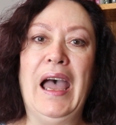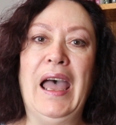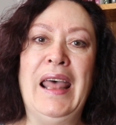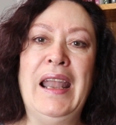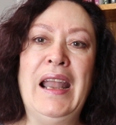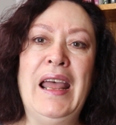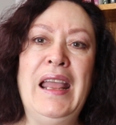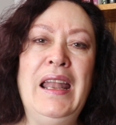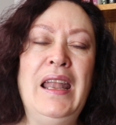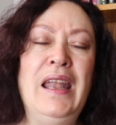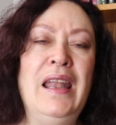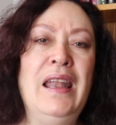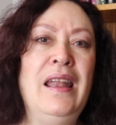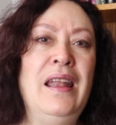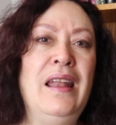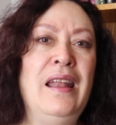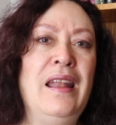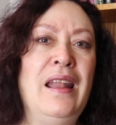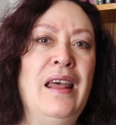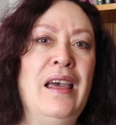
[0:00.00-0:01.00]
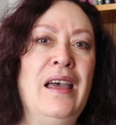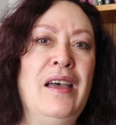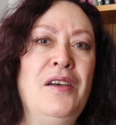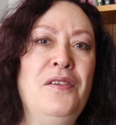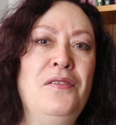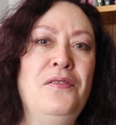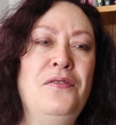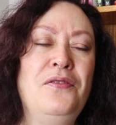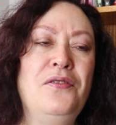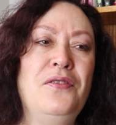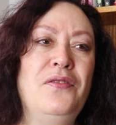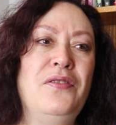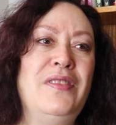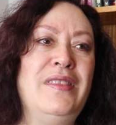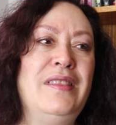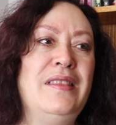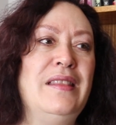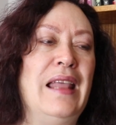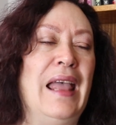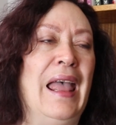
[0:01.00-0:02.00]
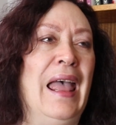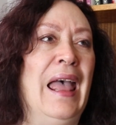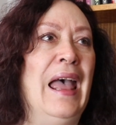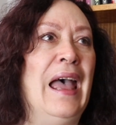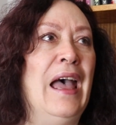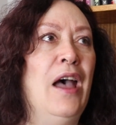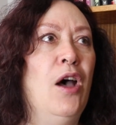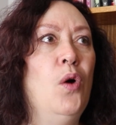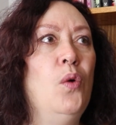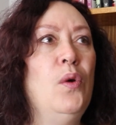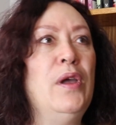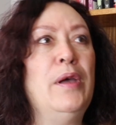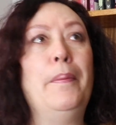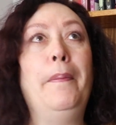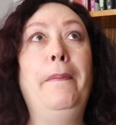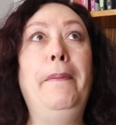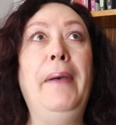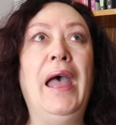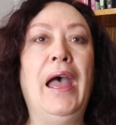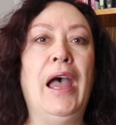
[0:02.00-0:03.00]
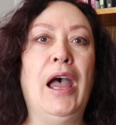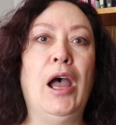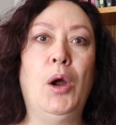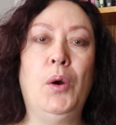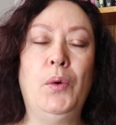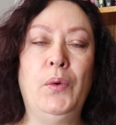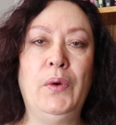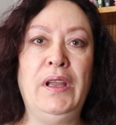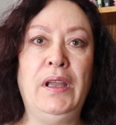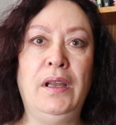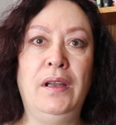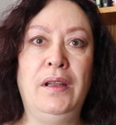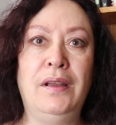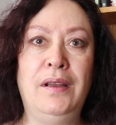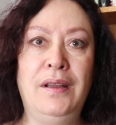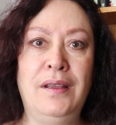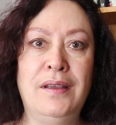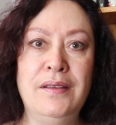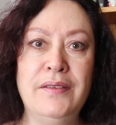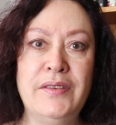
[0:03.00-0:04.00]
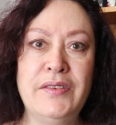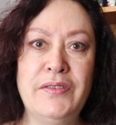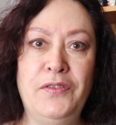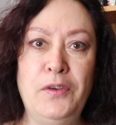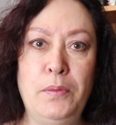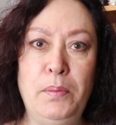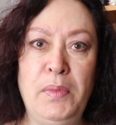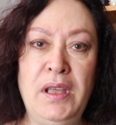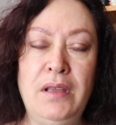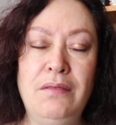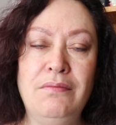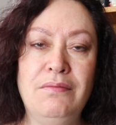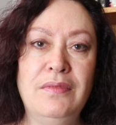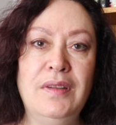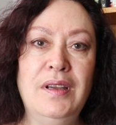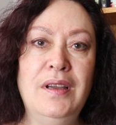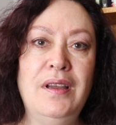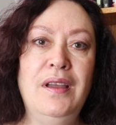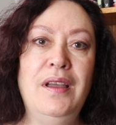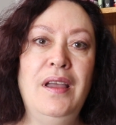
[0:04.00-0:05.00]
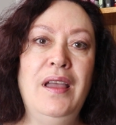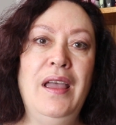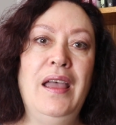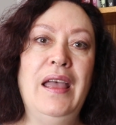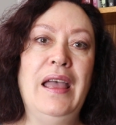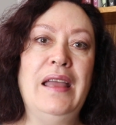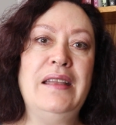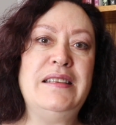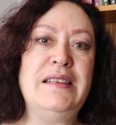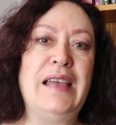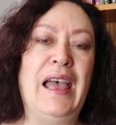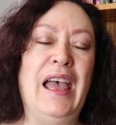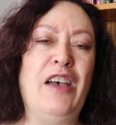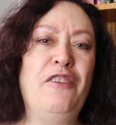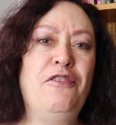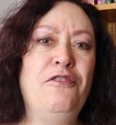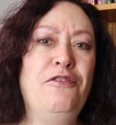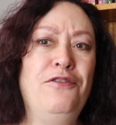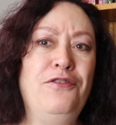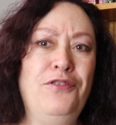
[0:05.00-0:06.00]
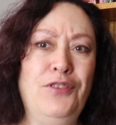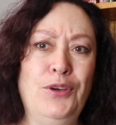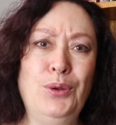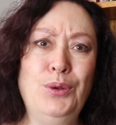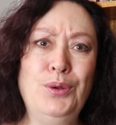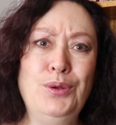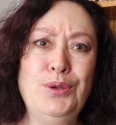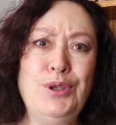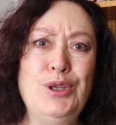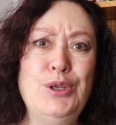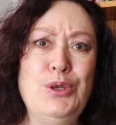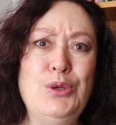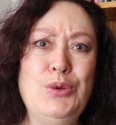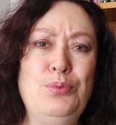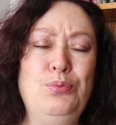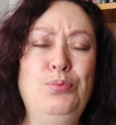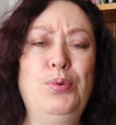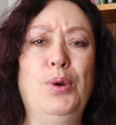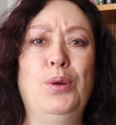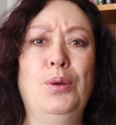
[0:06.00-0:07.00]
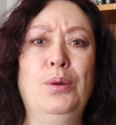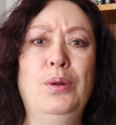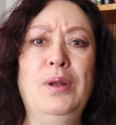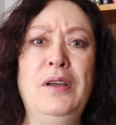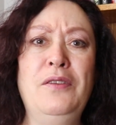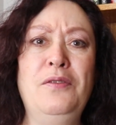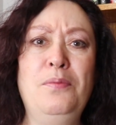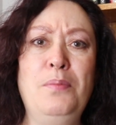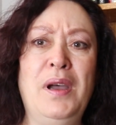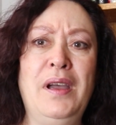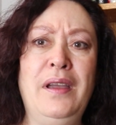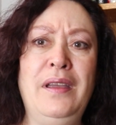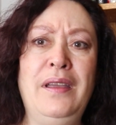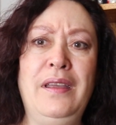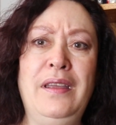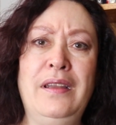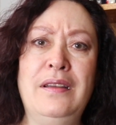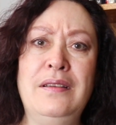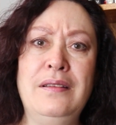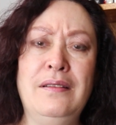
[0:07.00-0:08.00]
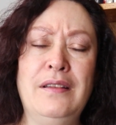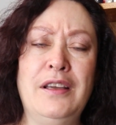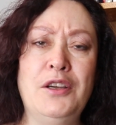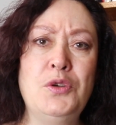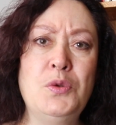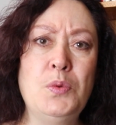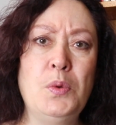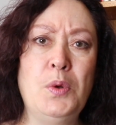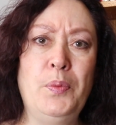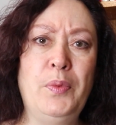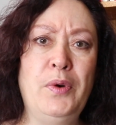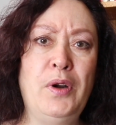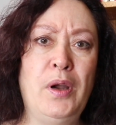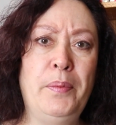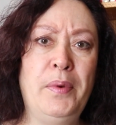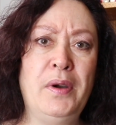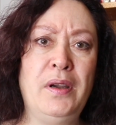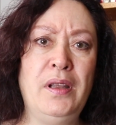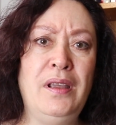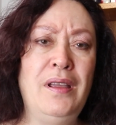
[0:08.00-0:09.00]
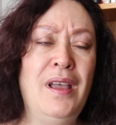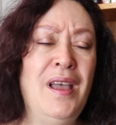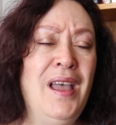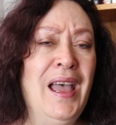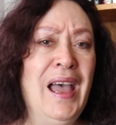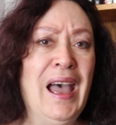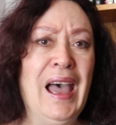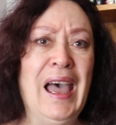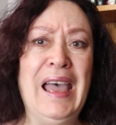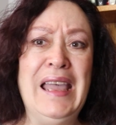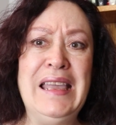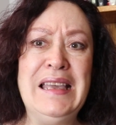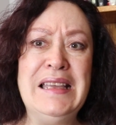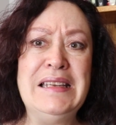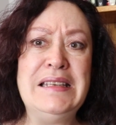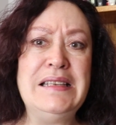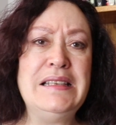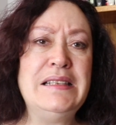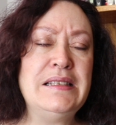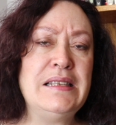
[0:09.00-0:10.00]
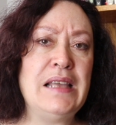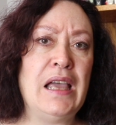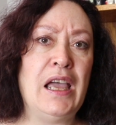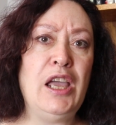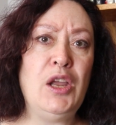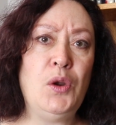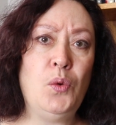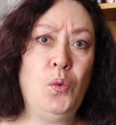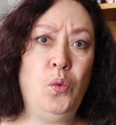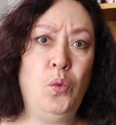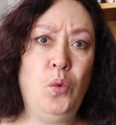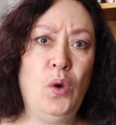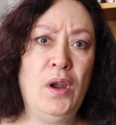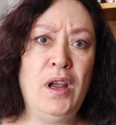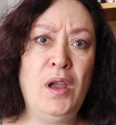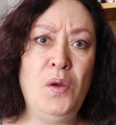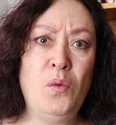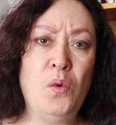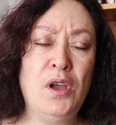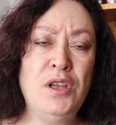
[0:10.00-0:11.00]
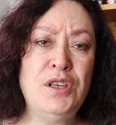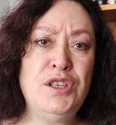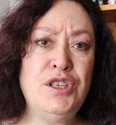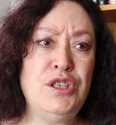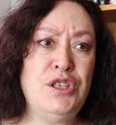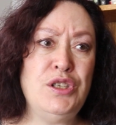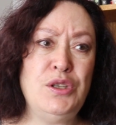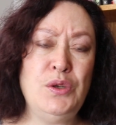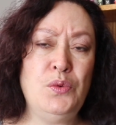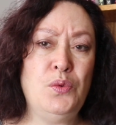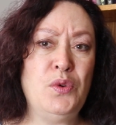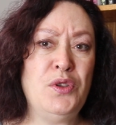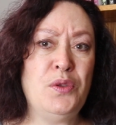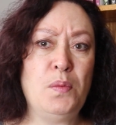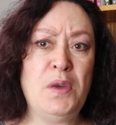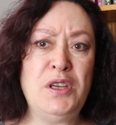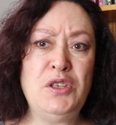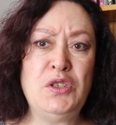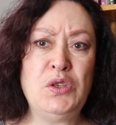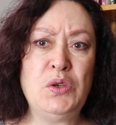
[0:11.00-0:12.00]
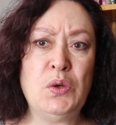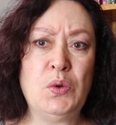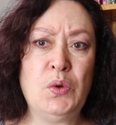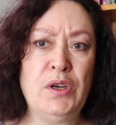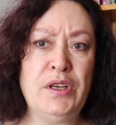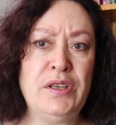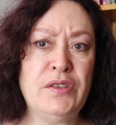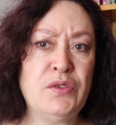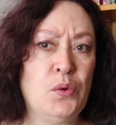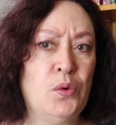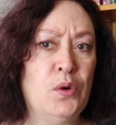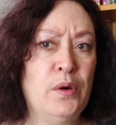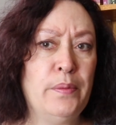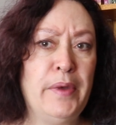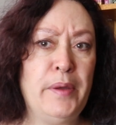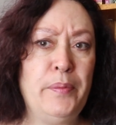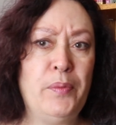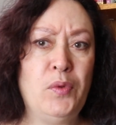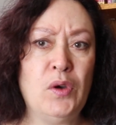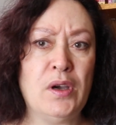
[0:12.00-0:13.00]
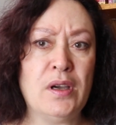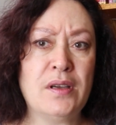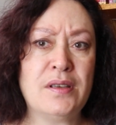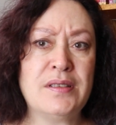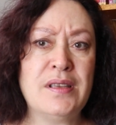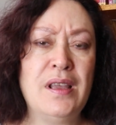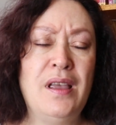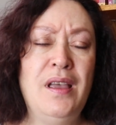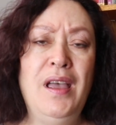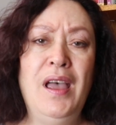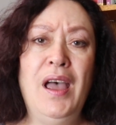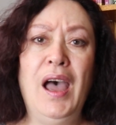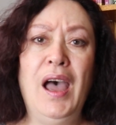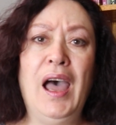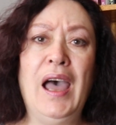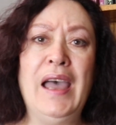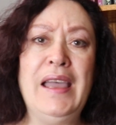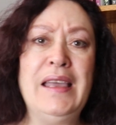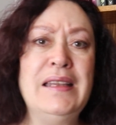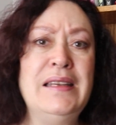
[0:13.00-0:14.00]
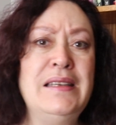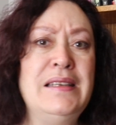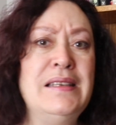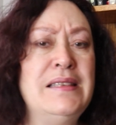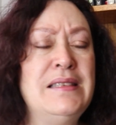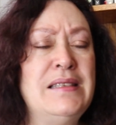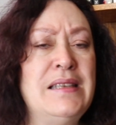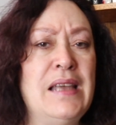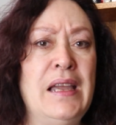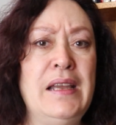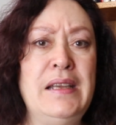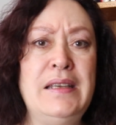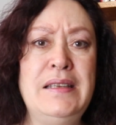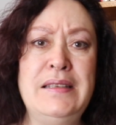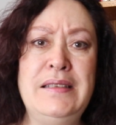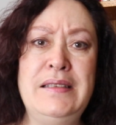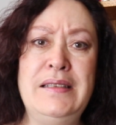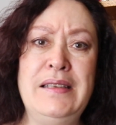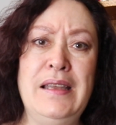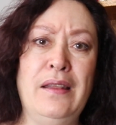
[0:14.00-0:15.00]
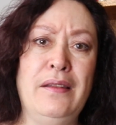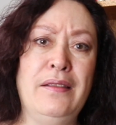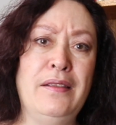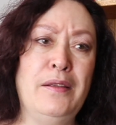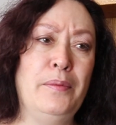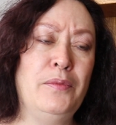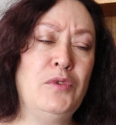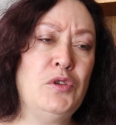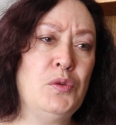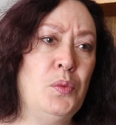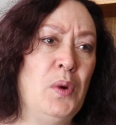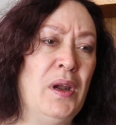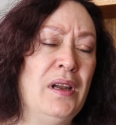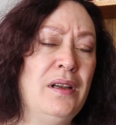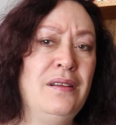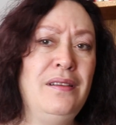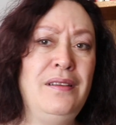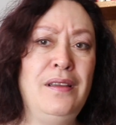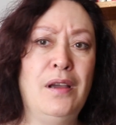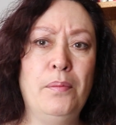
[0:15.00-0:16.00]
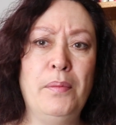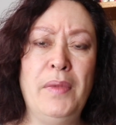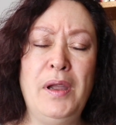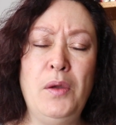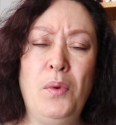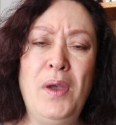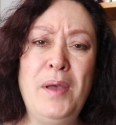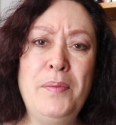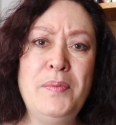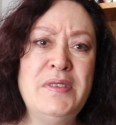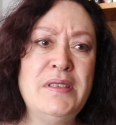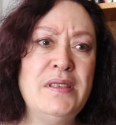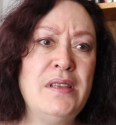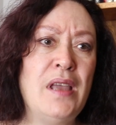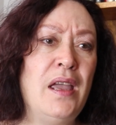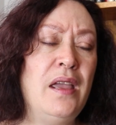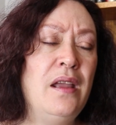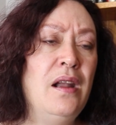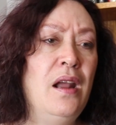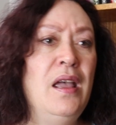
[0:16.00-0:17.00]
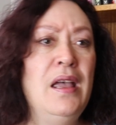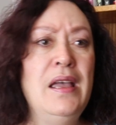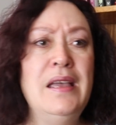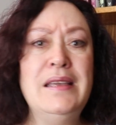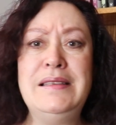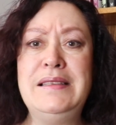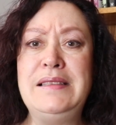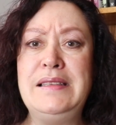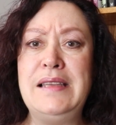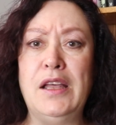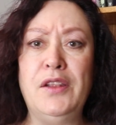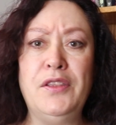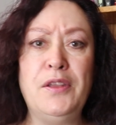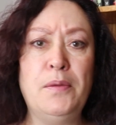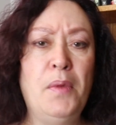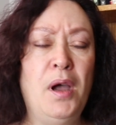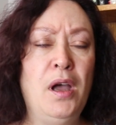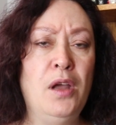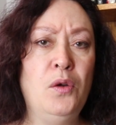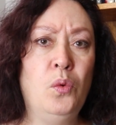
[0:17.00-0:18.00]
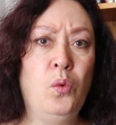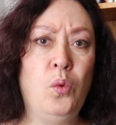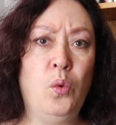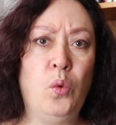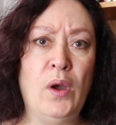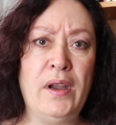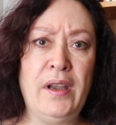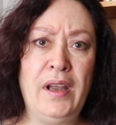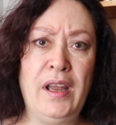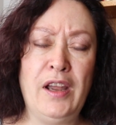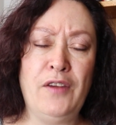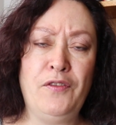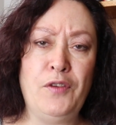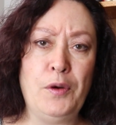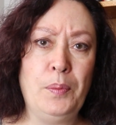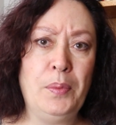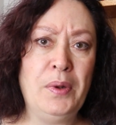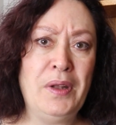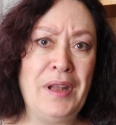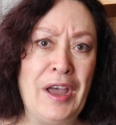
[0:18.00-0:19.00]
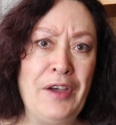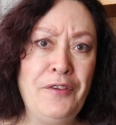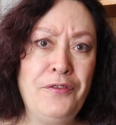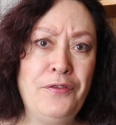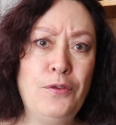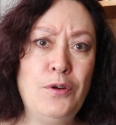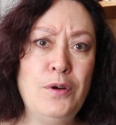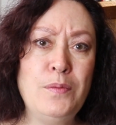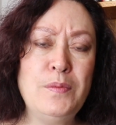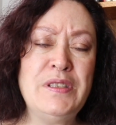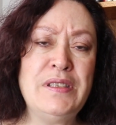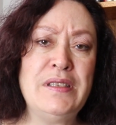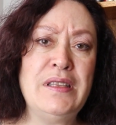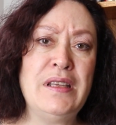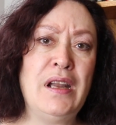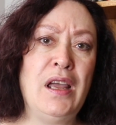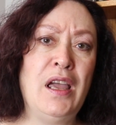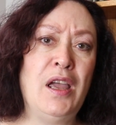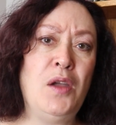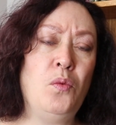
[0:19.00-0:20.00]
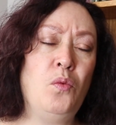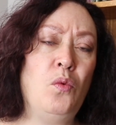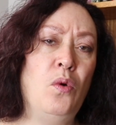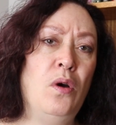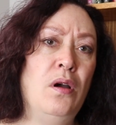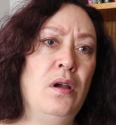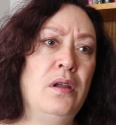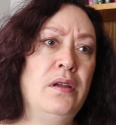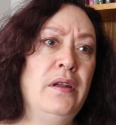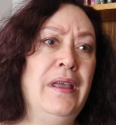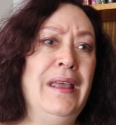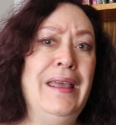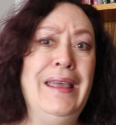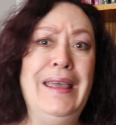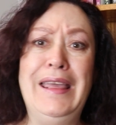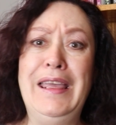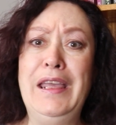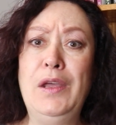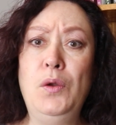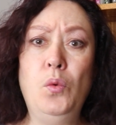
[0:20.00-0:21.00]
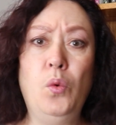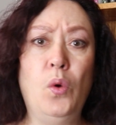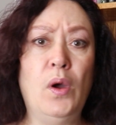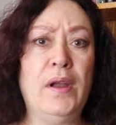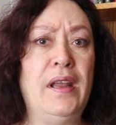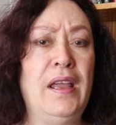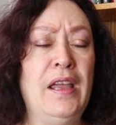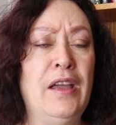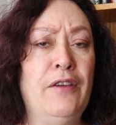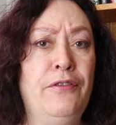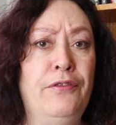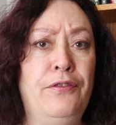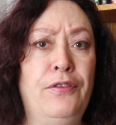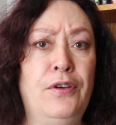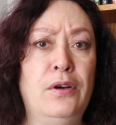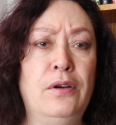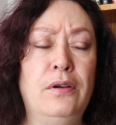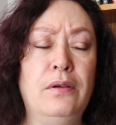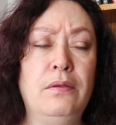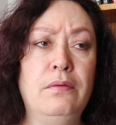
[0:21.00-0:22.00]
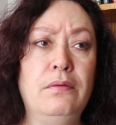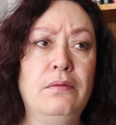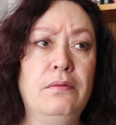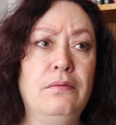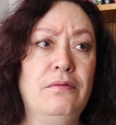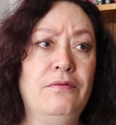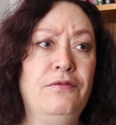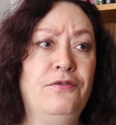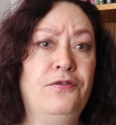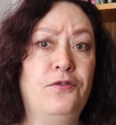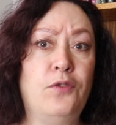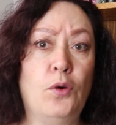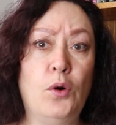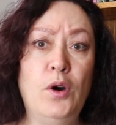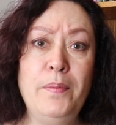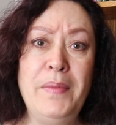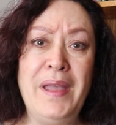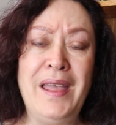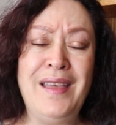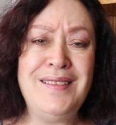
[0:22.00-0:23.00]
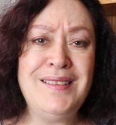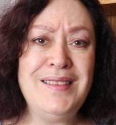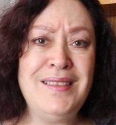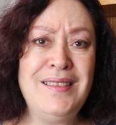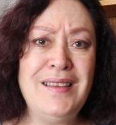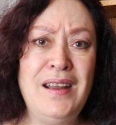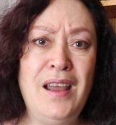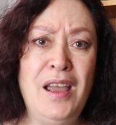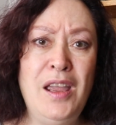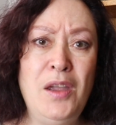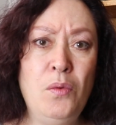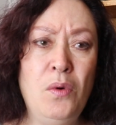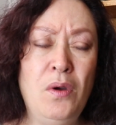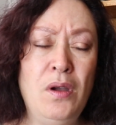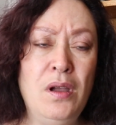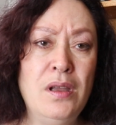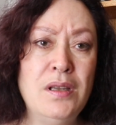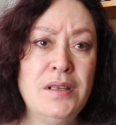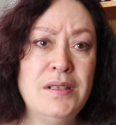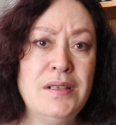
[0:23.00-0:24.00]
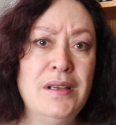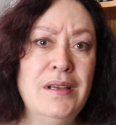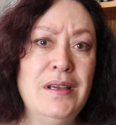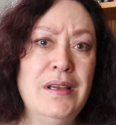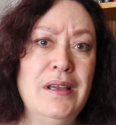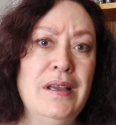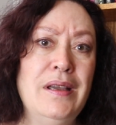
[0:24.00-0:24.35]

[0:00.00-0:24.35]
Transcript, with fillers: And I love how empowering it is for me to have full control of my intellectual property. I can decide what I want to do with my stories or my books. I can decide to sell them directly on my website, sell them on whatever platforms that I want, in whatever format that I want.